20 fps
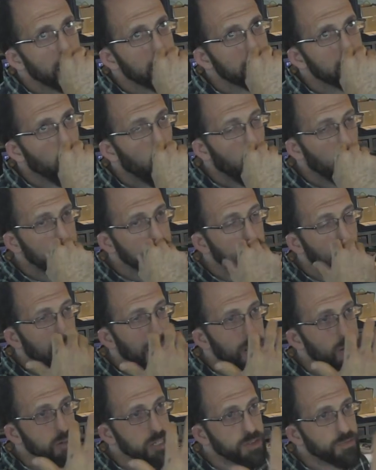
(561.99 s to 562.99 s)
talk the
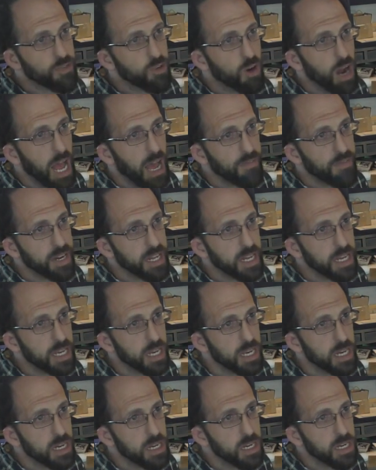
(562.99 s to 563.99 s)
language of gravity
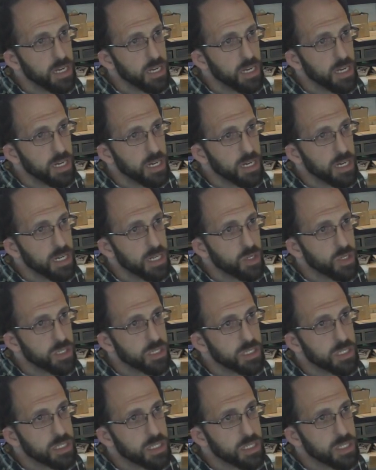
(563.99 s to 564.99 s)

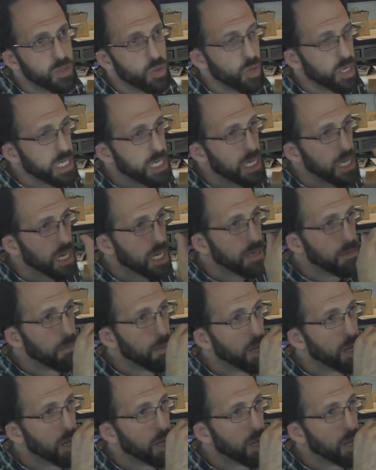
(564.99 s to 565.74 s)
to a helium